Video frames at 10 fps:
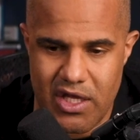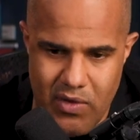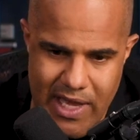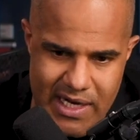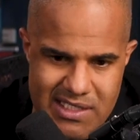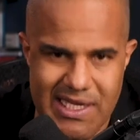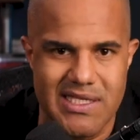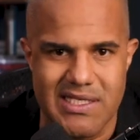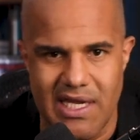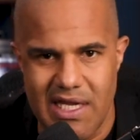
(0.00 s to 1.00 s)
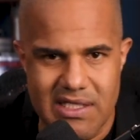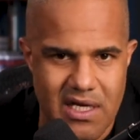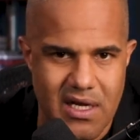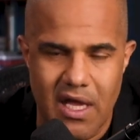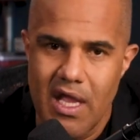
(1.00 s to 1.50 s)
You get a sense that he's
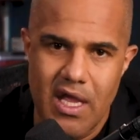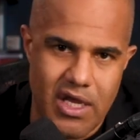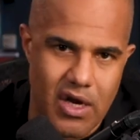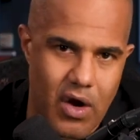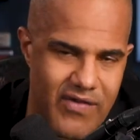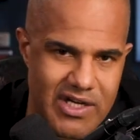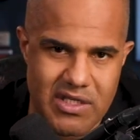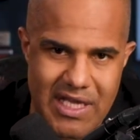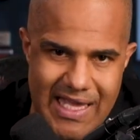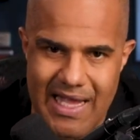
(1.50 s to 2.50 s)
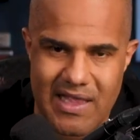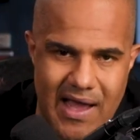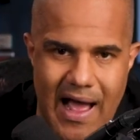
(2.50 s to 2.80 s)
gonna, eventually get the